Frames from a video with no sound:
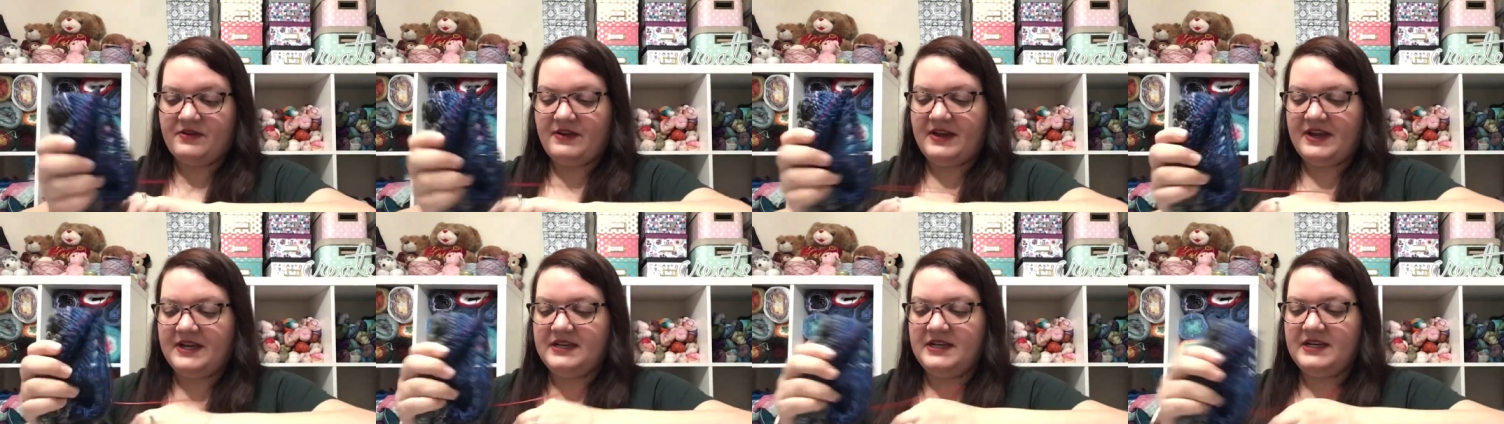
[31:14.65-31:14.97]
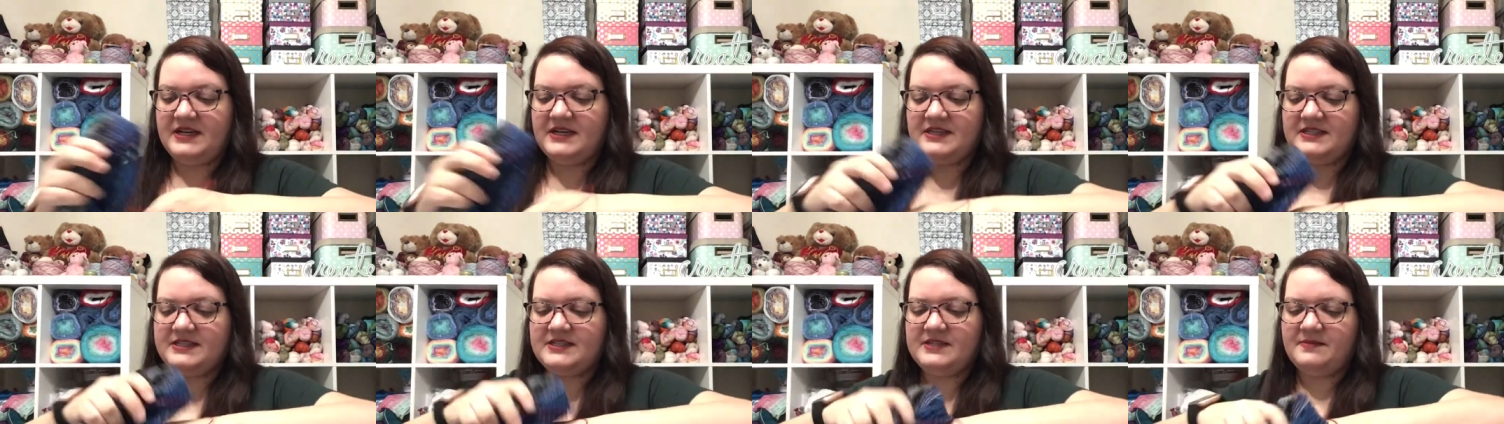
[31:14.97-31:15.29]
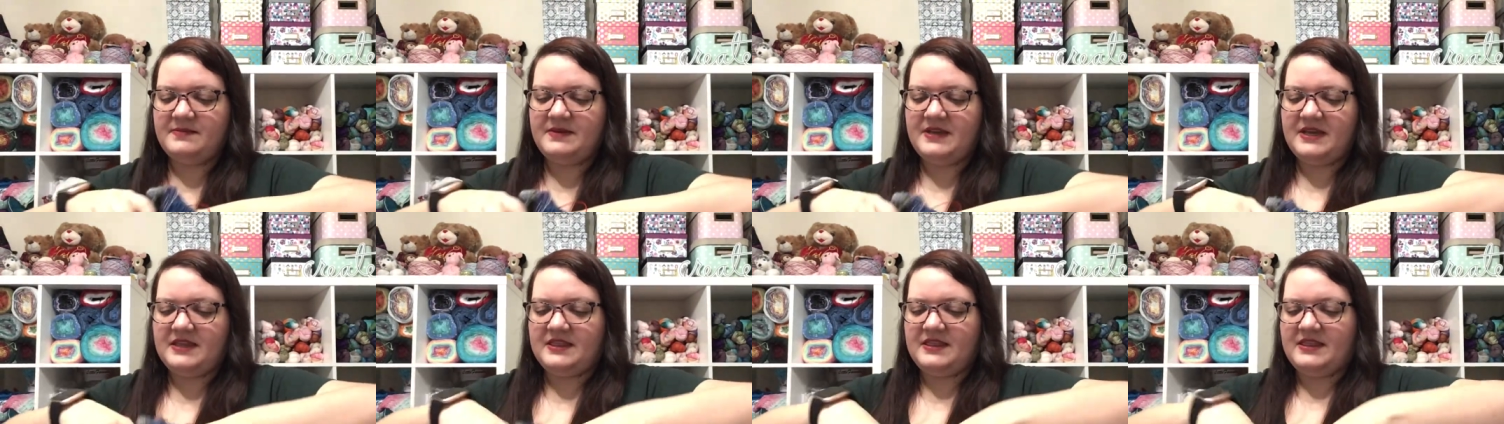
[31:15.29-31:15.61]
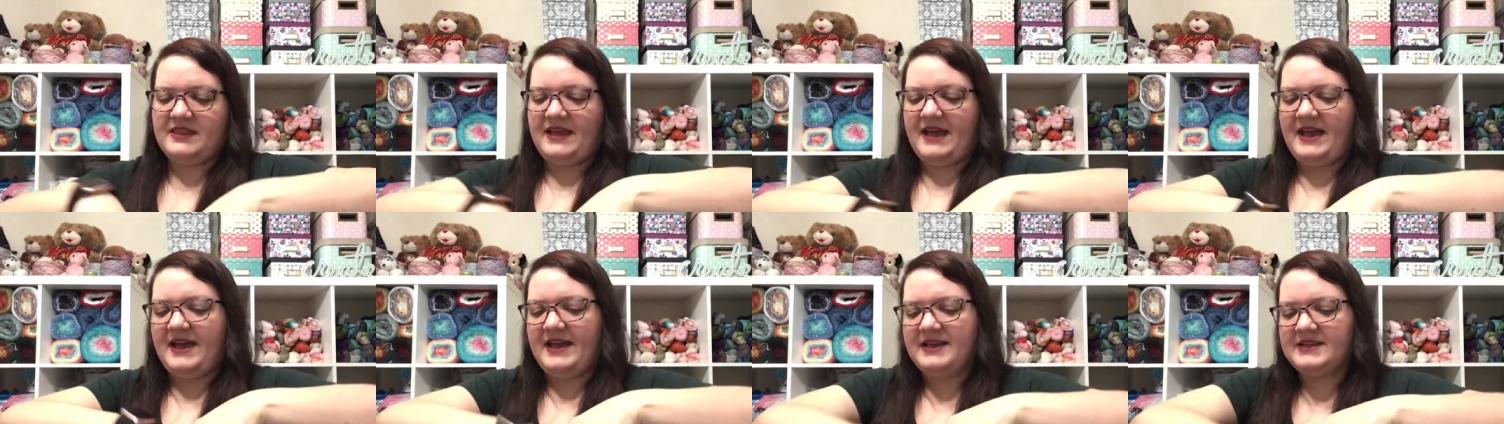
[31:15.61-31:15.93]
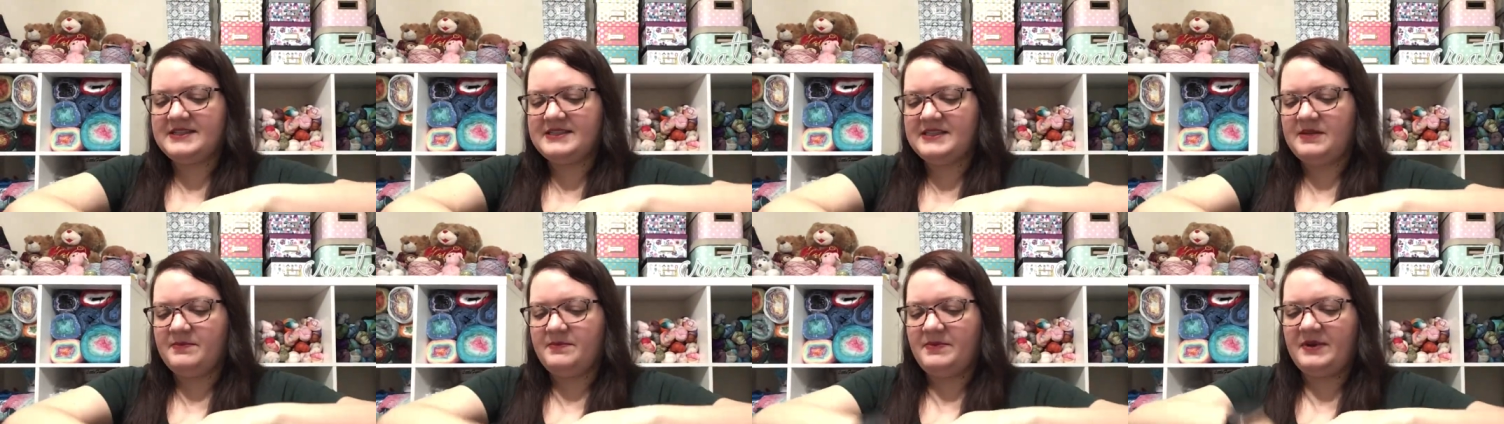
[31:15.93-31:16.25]
I needed to make the
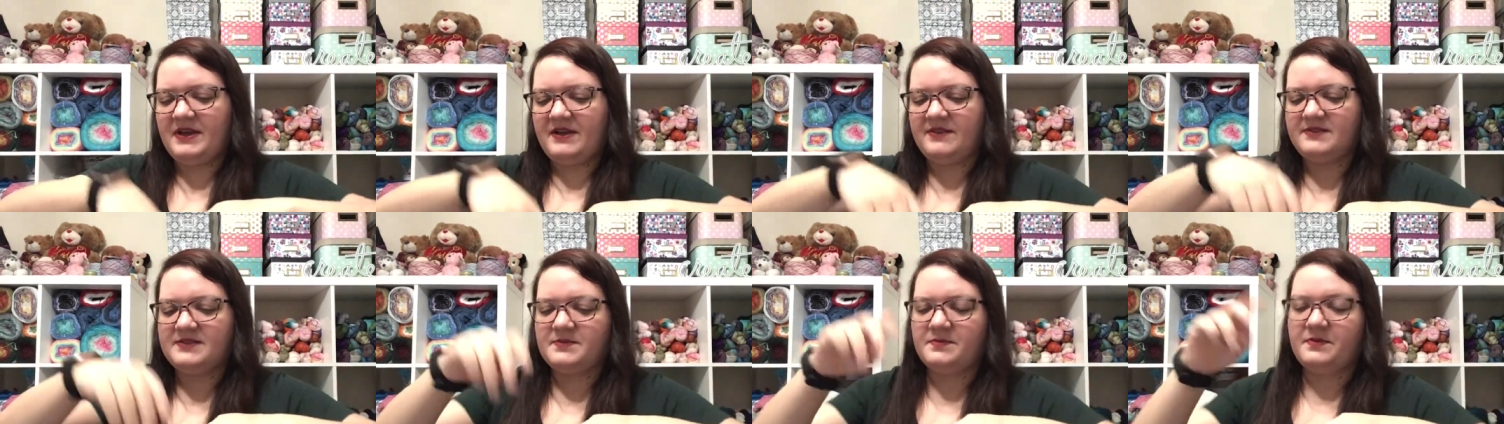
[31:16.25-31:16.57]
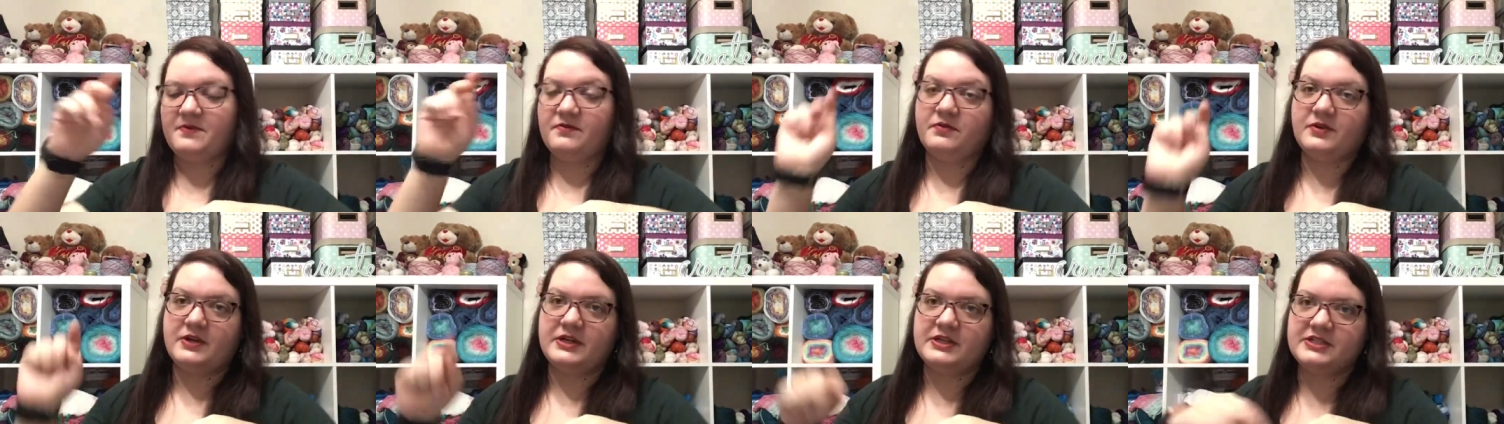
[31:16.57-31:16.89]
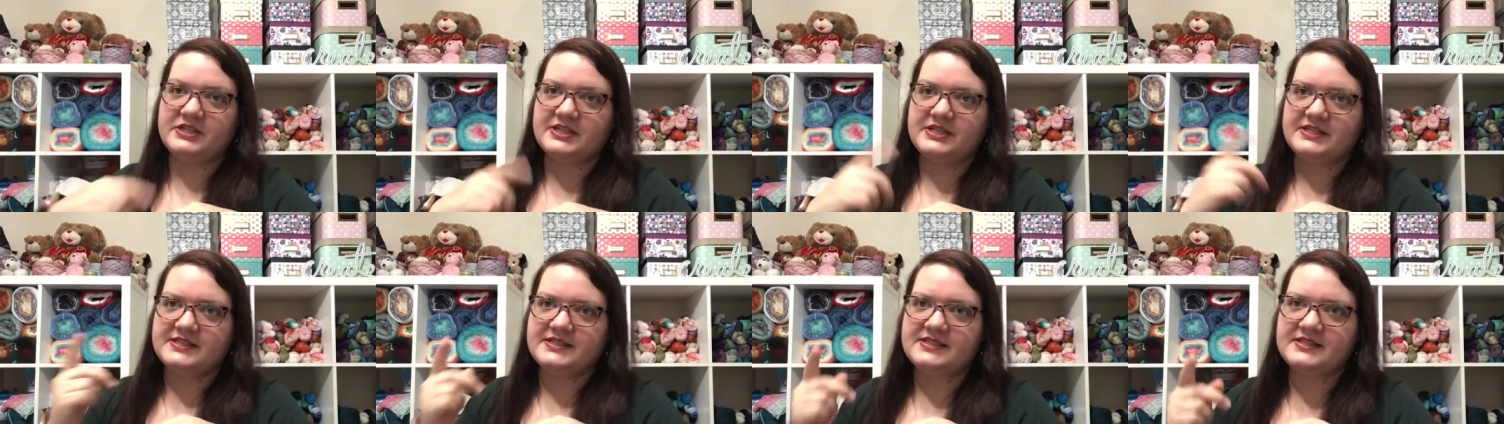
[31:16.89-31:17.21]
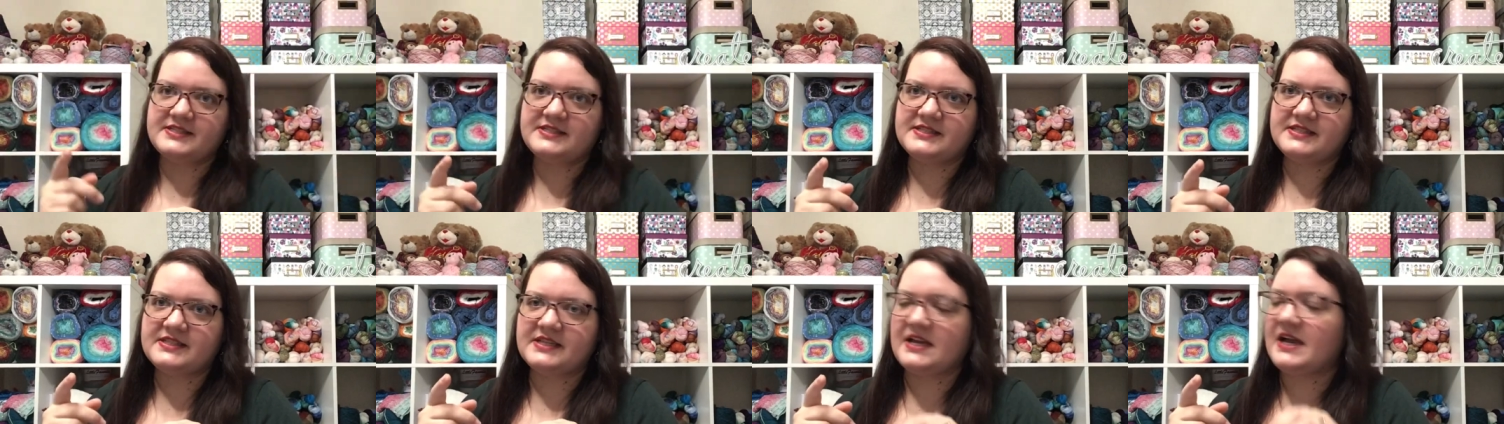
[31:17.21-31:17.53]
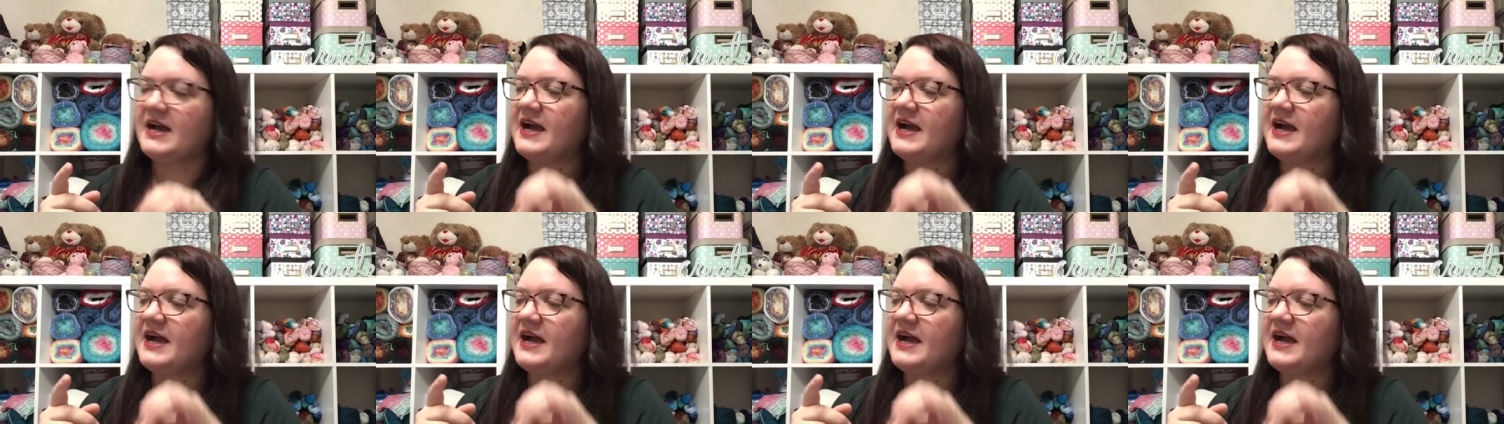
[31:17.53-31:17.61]
hexie puffs before I just